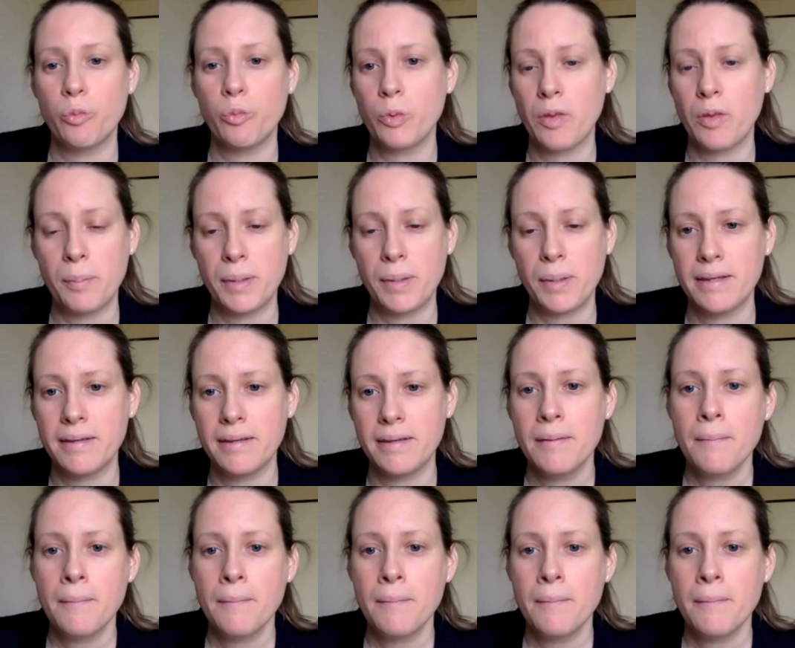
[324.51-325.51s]
Will there be
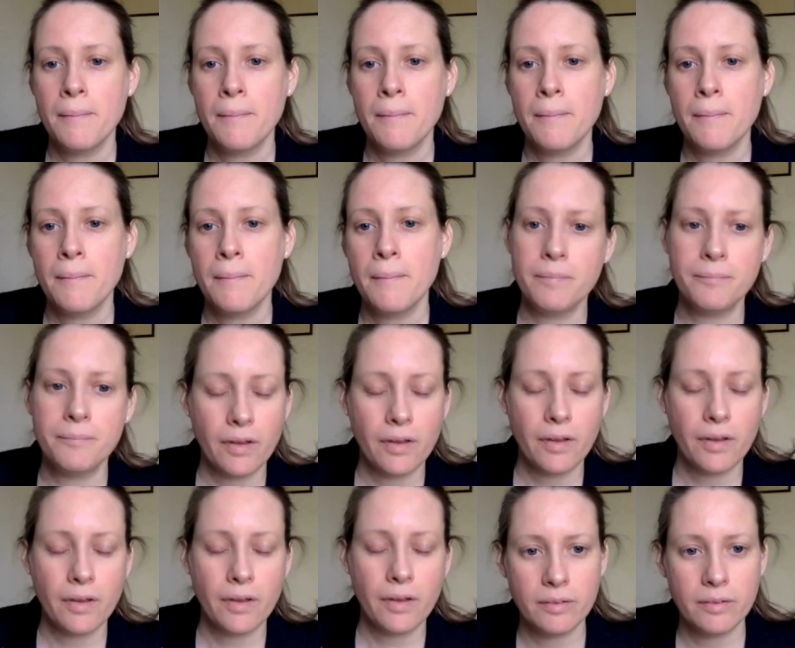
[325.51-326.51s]

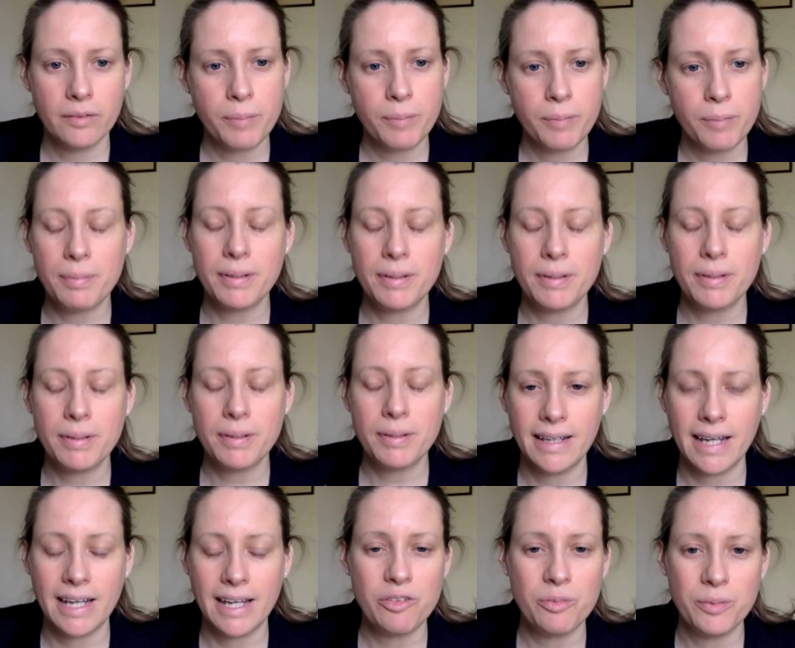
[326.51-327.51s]
public
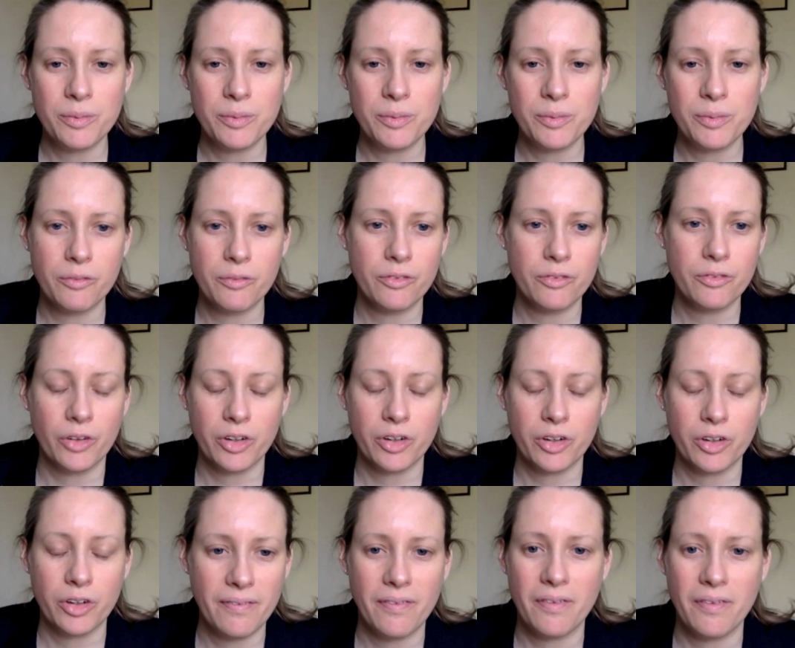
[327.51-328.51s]
engagement
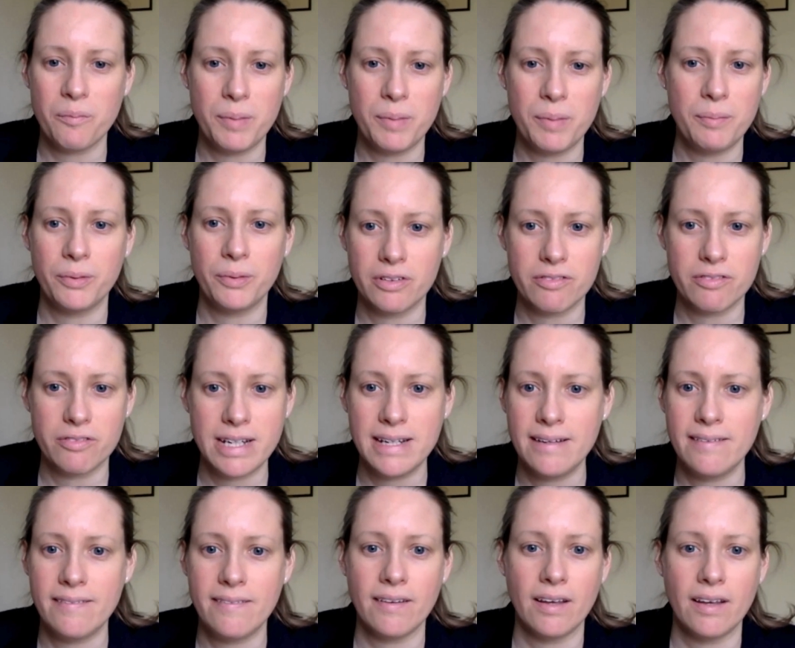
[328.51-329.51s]
documents that people can
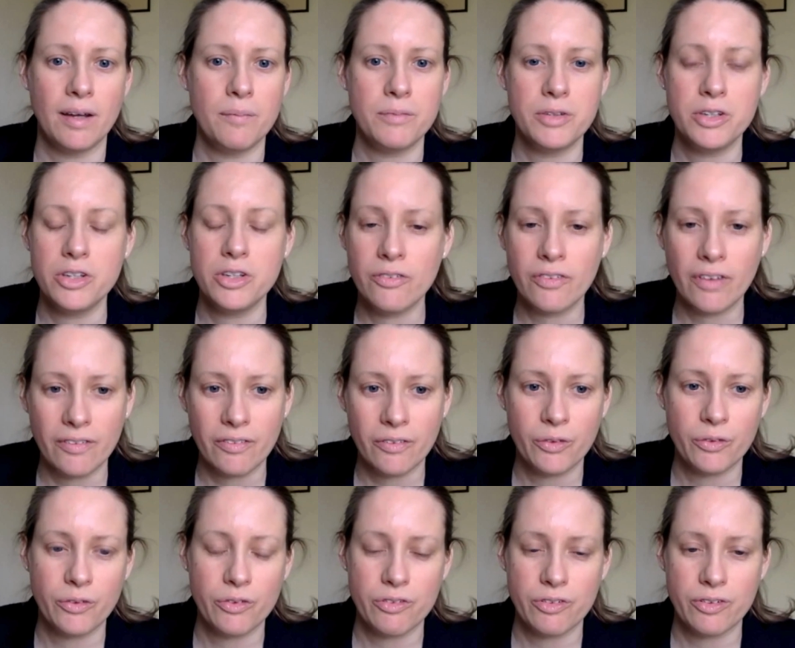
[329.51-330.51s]
read, news
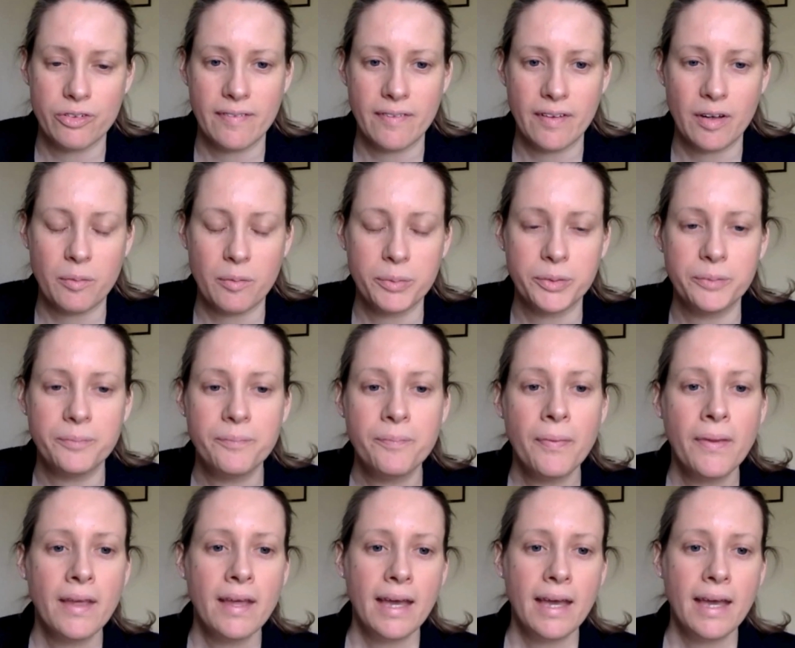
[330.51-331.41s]
articles, for example?